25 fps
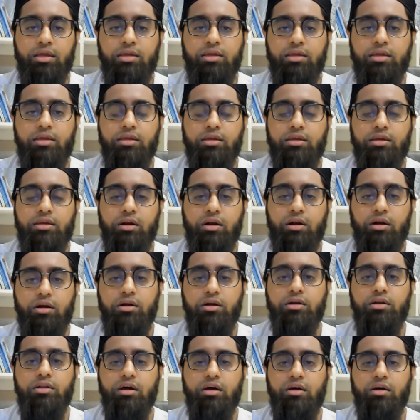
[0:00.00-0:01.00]
he
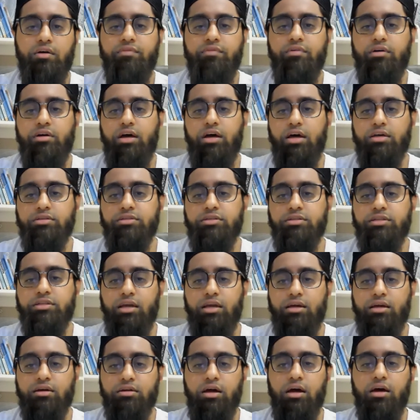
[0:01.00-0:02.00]
heard of Hazrat
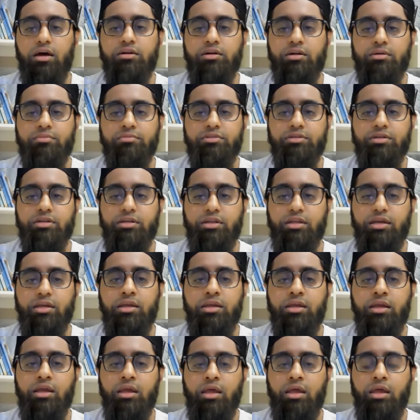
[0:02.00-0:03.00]
Ahrar
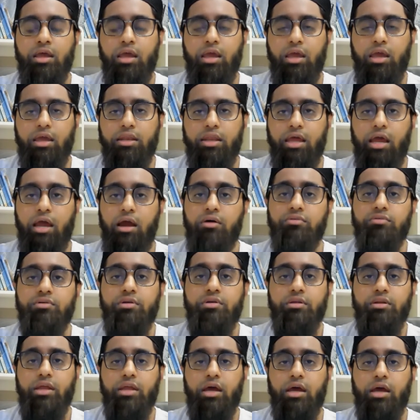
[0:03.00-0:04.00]
rahmatullah and how
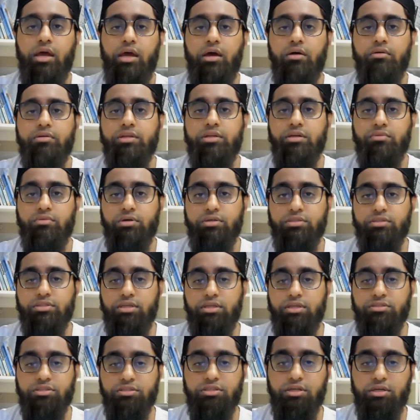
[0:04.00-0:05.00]
renowned he was as
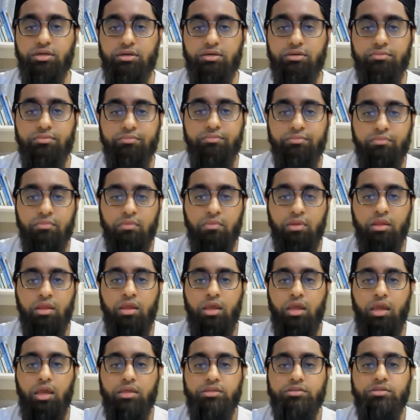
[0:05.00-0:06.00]
a Shaykh.
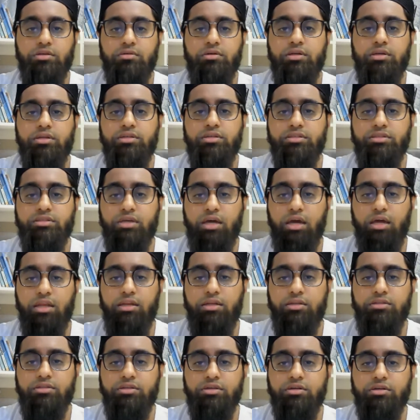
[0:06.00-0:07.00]
And so he
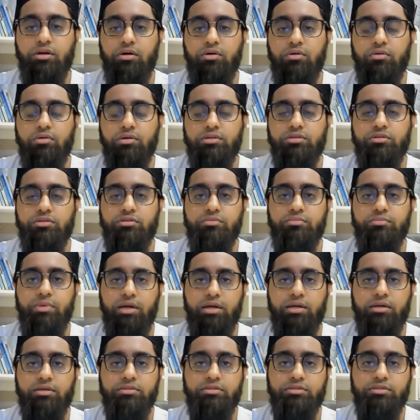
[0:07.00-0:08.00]
decided to go and do
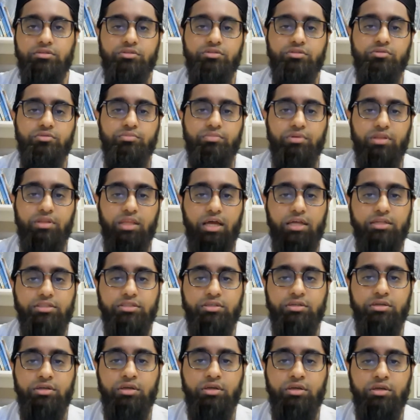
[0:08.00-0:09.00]
bayat, to do
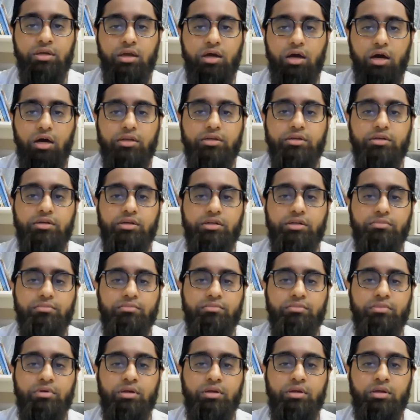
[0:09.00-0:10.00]
pledge under
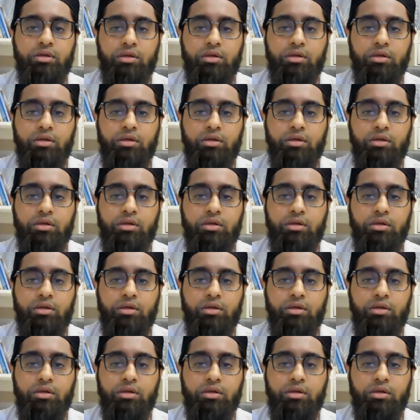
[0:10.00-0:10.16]
him.